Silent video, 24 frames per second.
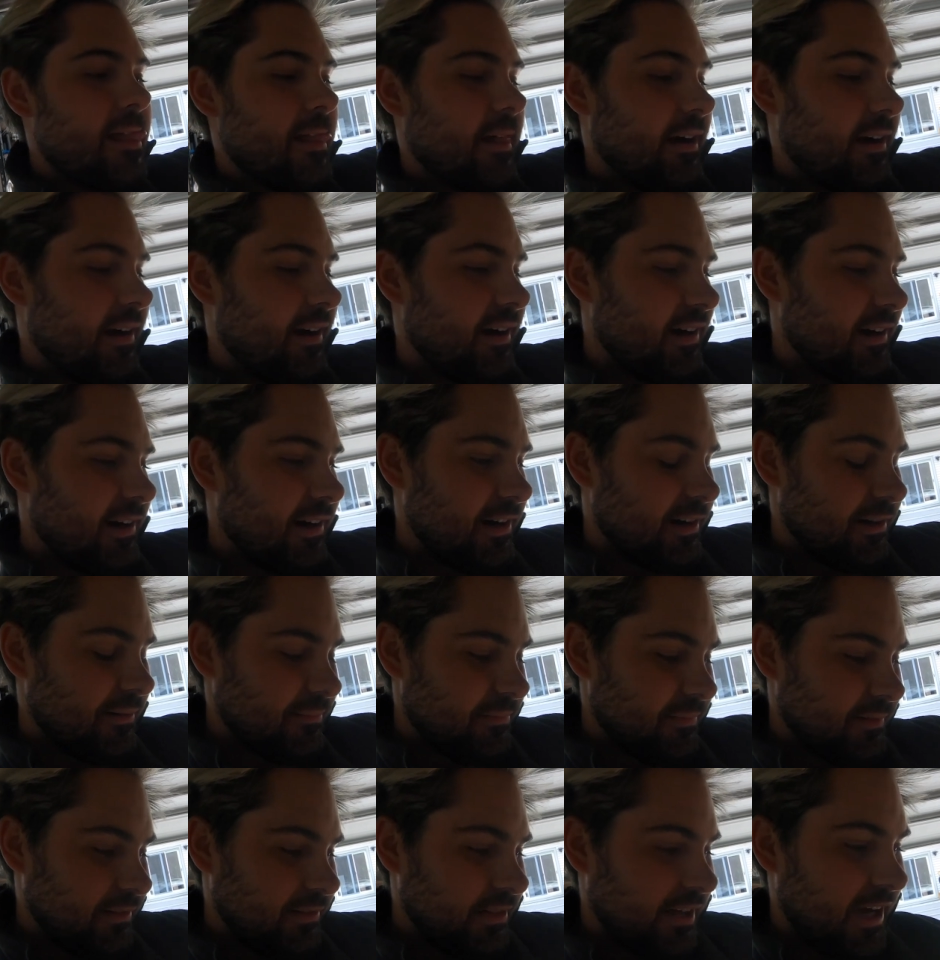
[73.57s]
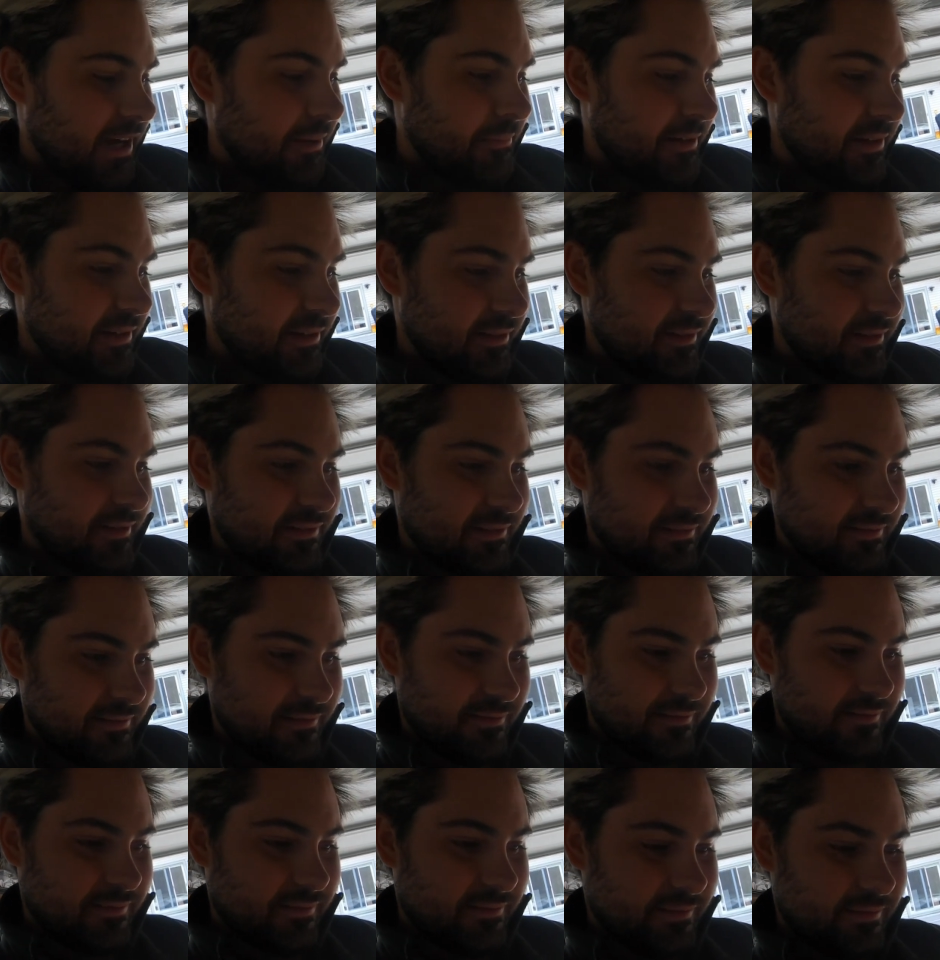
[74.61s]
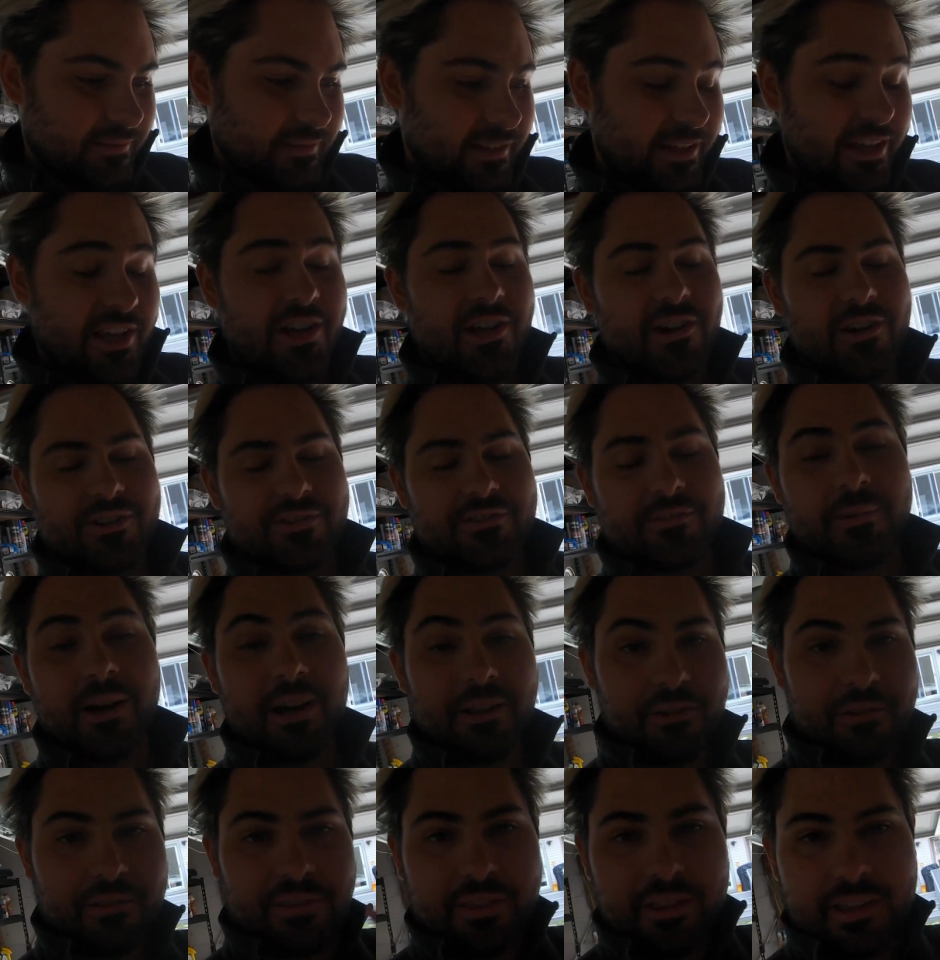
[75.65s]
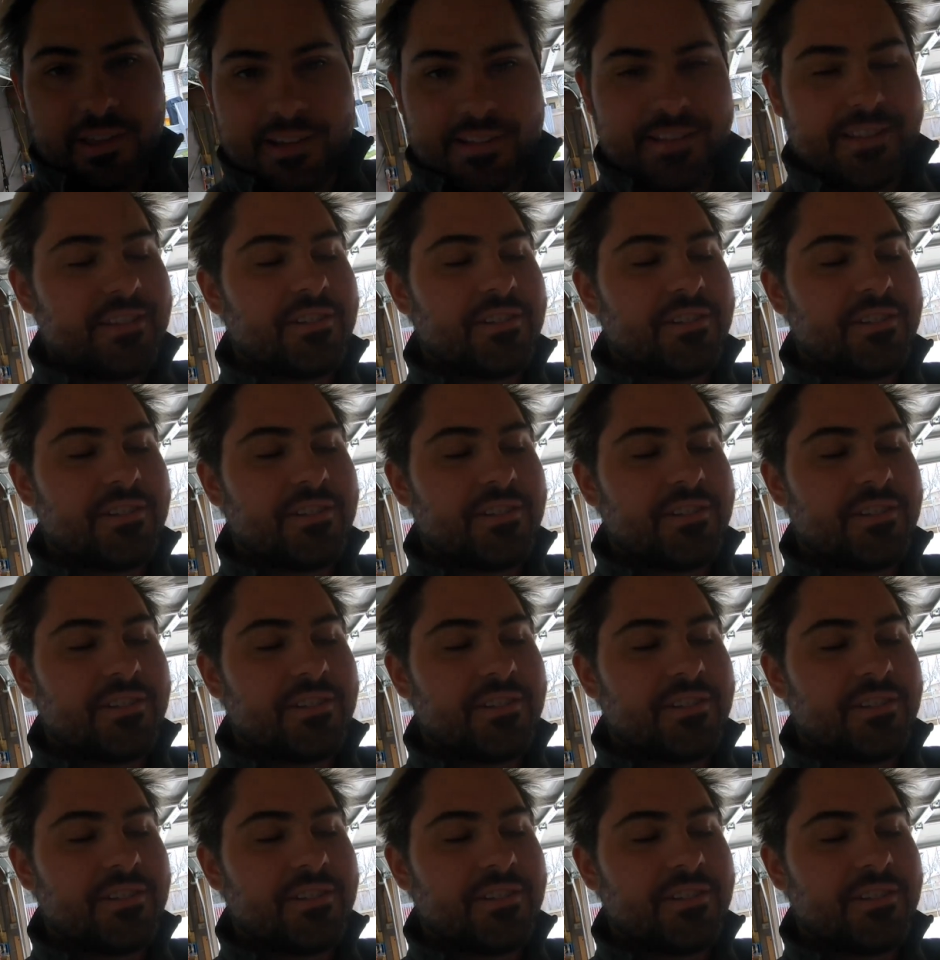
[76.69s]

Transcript: timing gears from other things.